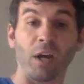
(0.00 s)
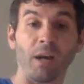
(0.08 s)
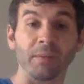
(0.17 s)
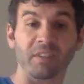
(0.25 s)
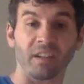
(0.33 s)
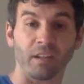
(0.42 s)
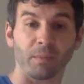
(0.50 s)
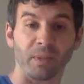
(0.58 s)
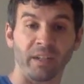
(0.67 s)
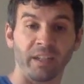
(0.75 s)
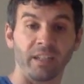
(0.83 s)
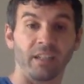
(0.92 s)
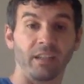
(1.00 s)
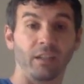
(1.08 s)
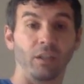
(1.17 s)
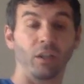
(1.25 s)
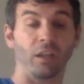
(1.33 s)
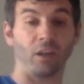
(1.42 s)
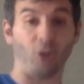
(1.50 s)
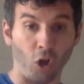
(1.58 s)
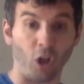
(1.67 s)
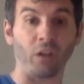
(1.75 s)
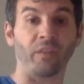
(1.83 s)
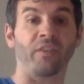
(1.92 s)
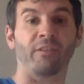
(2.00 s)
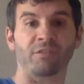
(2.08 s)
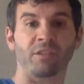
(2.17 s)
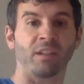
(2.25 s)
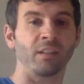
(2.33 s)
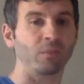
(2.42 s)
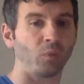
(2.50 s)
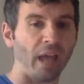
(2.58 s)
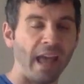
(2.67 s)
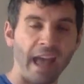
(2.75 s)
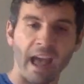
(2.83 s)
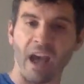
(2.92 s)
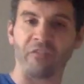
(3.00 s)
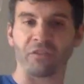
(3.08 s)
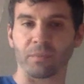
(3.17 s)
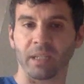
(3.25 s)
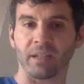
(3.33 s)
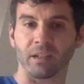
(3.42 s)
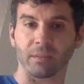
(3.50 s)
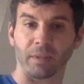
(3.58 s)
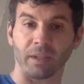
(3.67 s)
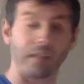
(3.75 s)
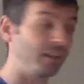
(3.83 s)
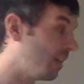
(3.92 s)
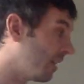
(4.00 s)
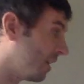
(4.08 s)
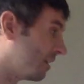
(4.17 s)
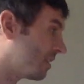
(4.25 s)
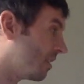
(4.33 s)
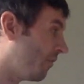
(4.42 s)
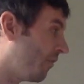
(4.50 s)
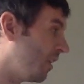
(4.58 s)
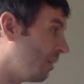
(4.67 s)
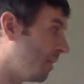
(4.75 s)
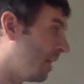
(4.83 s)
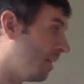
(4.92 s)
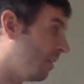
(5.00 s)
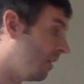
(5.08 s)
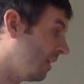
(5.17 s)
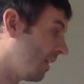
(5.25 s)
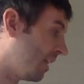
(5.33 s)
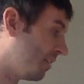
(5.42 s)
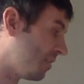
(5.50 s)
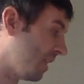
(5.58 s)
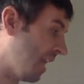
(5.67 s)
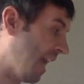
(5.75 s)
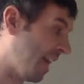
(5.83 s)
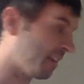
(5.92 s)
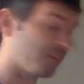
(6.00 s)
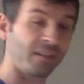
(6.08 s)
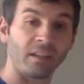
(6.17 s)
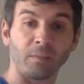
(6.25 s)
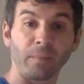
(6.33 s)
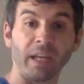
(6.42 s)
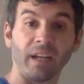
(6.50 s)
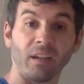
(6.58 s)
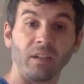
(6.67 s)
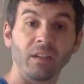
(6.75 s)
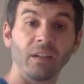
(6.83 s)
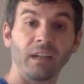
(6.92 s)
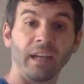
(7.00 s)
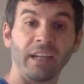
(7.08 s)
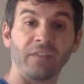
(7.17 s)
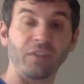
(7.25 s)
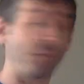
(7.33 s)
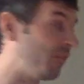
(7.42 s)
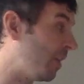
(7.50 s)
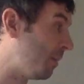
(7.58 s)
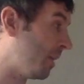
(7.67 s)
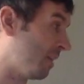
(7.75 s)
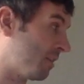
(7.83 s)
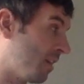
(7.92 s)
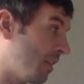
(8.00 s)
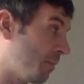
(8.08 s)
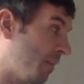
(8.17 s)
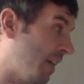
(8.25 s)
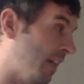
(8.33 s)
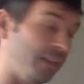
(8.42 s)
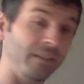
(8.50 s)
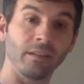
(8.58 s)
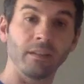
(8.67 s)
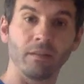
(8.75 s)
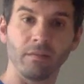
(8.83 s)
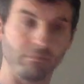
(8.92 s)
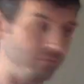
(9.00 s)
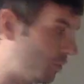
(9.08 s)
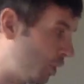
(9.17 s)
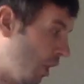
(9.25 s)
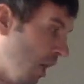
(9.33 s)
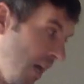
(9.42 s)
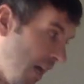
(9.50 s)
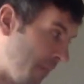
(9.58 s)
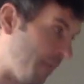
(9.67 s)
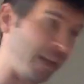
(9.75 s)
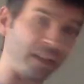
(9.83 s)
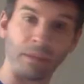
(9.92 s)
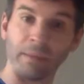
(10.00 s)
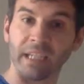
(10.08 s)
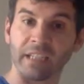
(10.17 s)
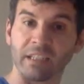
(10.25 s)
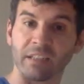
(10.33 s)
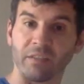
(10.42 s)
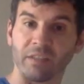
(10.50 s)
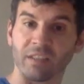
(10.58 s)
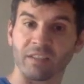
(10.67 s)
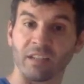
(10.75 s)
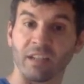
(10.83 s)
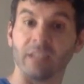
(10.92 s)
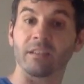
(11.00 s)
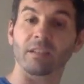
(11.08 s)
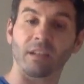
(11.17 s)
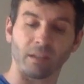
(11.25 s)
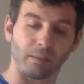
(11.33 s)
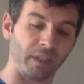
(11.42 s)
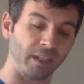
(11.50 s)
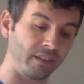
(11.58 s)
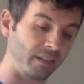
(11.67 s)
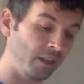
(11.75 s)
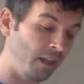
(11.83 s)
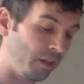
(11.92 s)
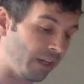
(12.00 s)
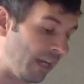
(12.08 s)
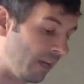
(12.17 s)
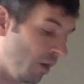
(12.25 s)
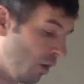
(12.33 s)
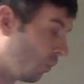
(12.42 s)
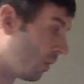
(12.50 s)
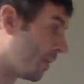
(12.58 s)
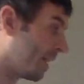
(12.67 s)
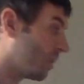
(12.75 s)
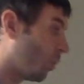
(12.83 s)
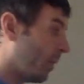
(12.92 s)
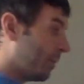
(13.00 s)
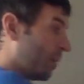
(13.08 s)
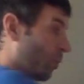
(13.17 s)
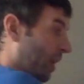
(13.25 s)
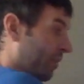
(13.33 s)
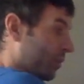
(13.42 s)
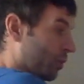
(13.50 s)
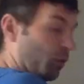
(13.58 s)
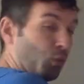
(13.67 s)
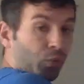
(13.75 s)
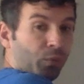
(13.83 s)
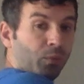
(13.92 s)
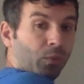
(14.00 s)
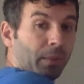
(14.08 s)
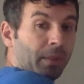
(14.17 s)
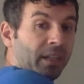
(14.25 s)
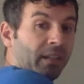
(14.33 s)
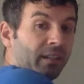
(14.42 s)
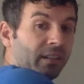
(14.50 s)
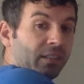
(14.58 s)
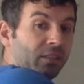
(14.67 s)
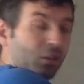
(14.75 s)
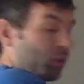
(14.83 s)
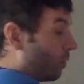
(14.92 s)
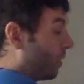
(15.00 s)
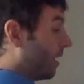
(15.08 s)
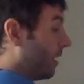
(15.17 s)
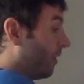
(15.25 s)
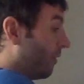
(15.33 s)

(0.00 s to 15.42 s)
mom is colorblind, all of her sons have to be colorblind because the female gives the X to the male. And if the female is colorblind, she automatically makes the, the sons colorblind. Okay, what about the women? We have two women here, these two.